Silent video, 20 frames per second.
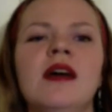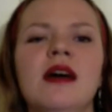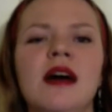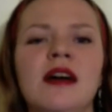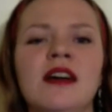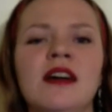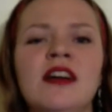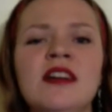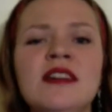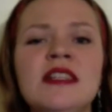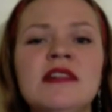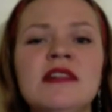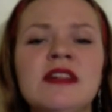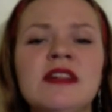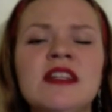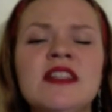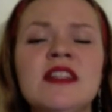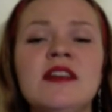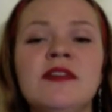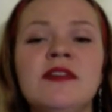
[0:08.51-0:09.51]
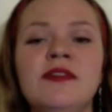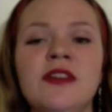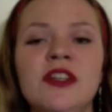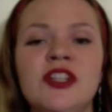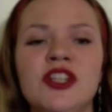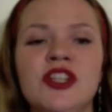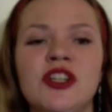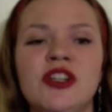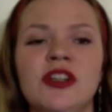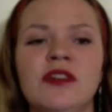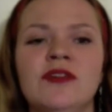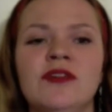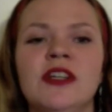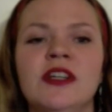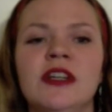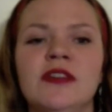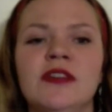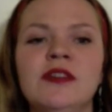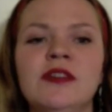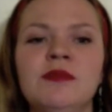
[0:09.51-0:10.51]
A characteristic feature of the
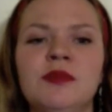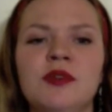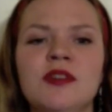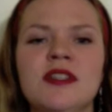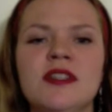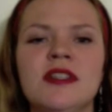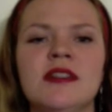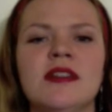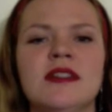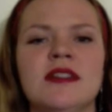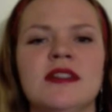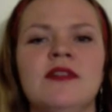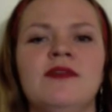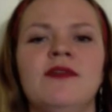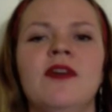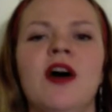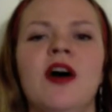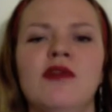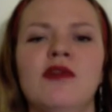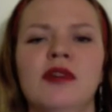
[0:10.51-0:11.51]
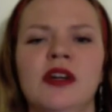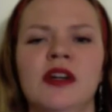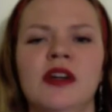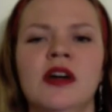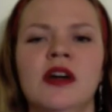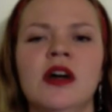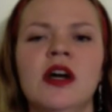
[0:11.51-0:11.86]
given person is the following.